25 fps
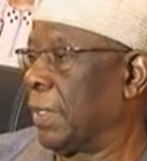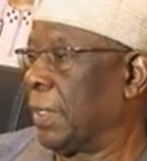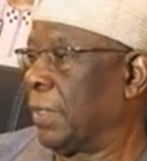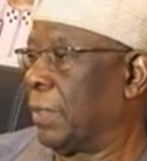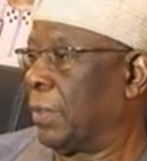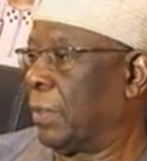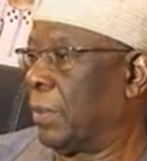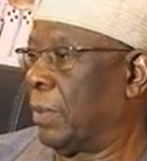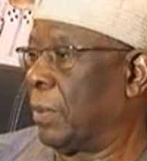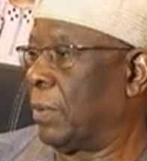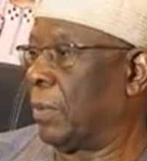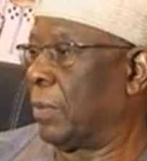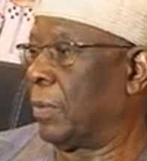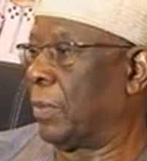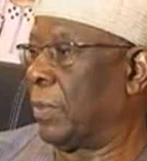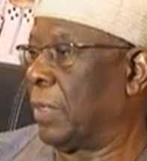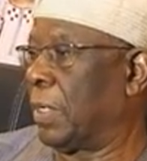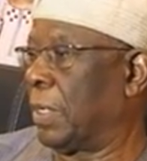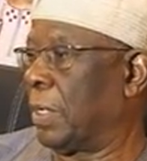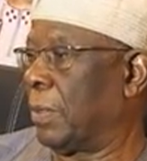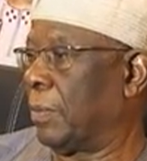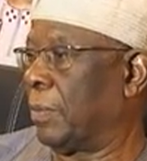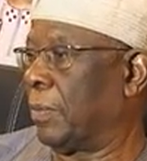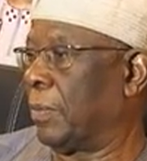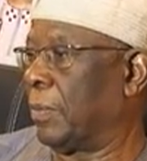
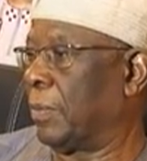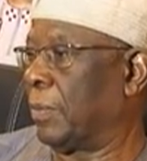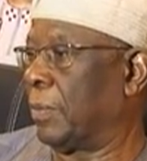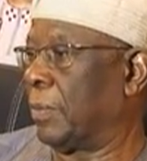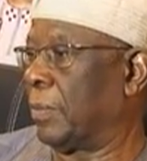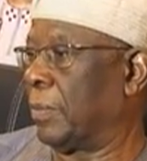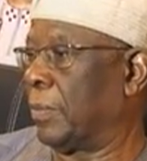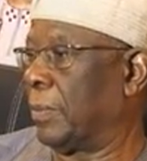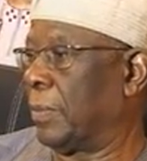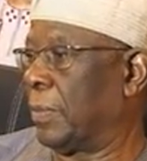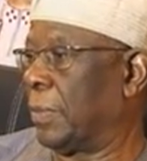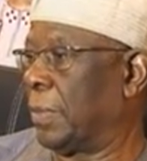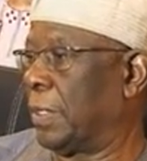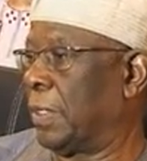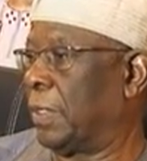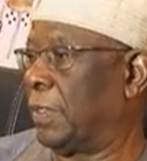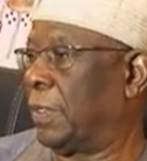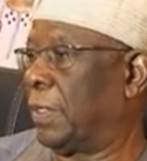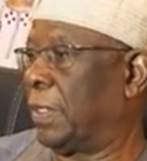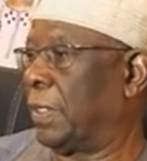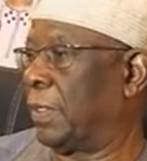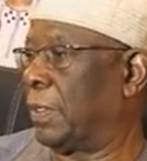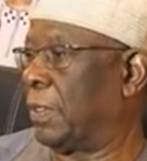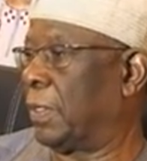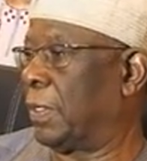So
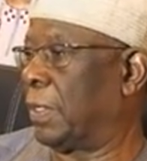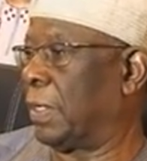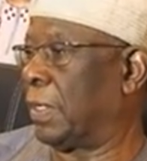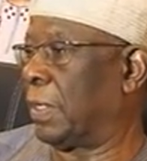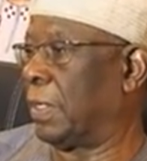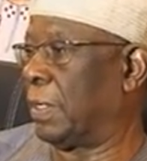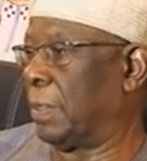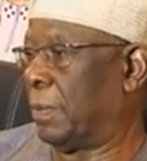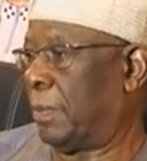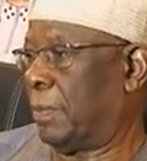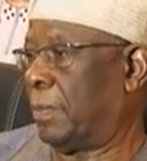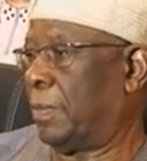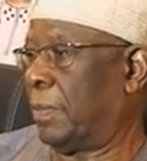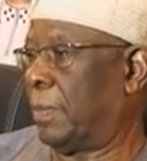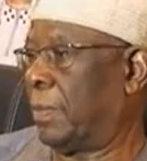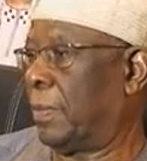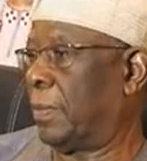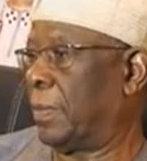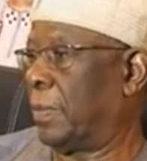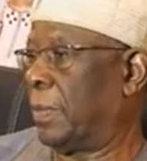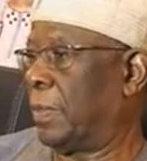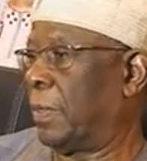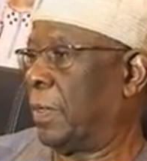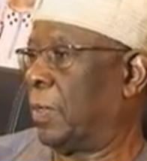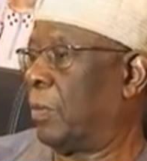this is
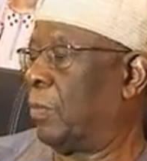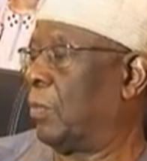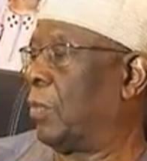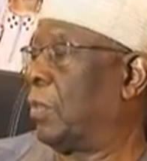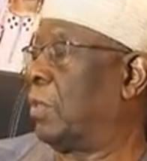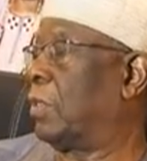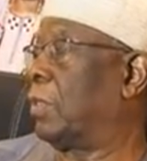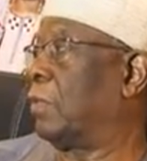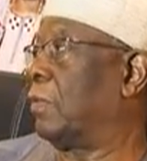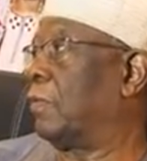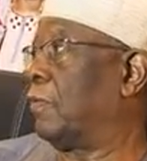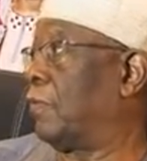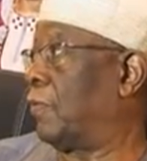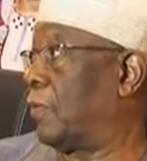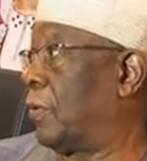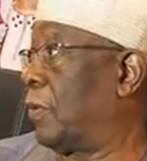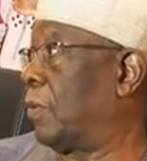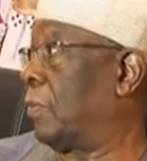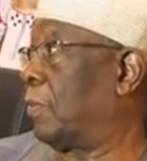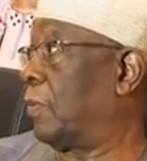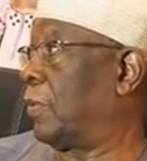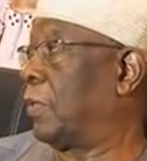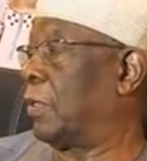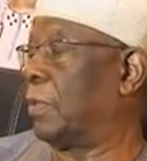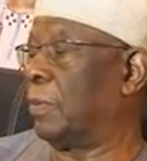what
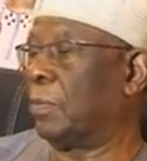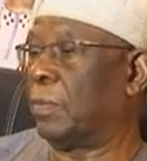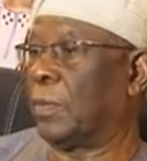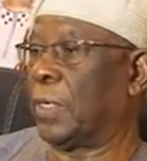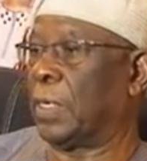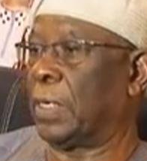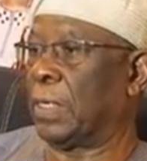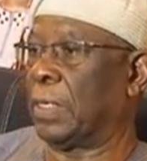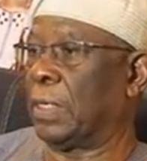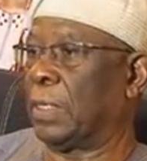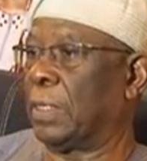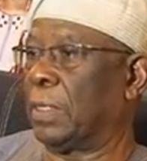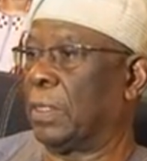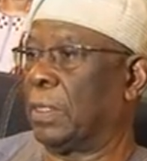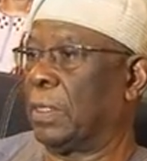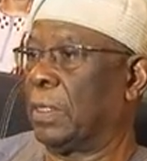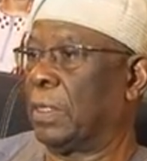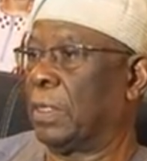informed my